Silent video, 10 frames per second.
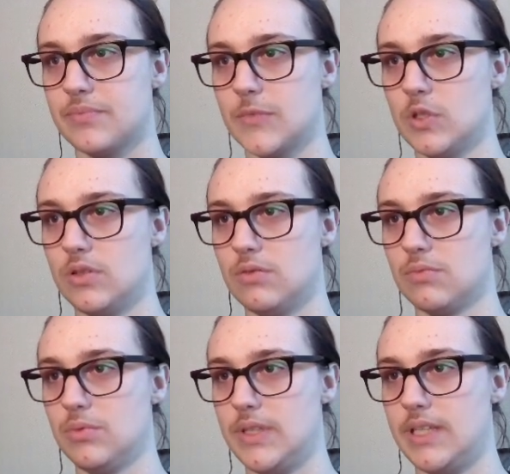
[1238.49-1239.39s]
the
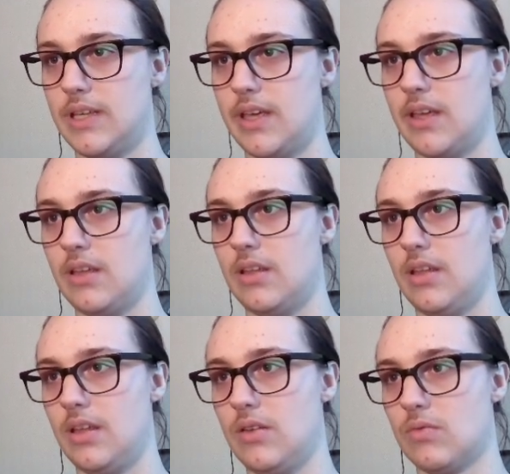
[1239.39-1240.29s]
ruling
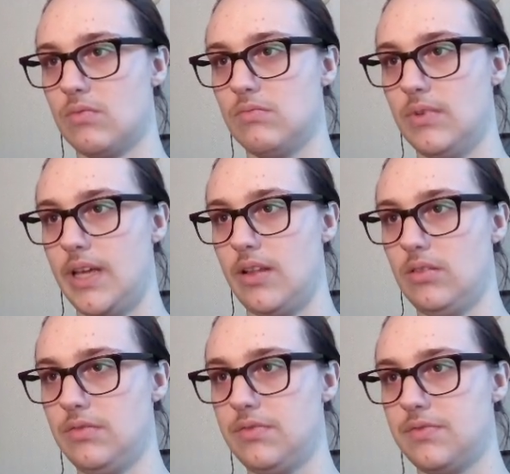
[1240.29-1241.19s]
elf,